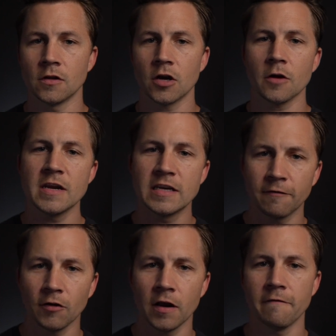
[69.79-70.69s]
So there can be
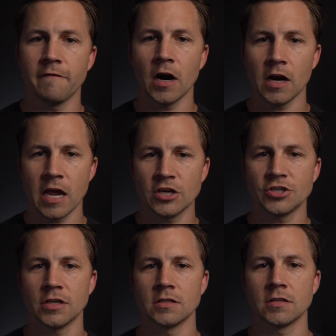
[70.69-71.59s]
different
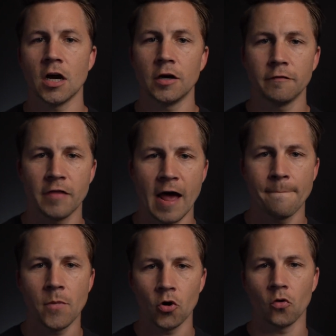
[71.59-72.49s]
variations of
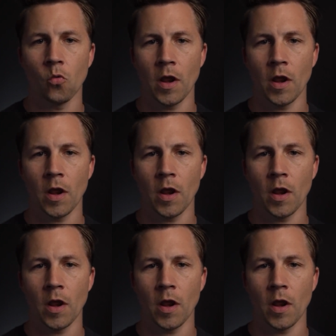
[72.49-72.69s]
that modal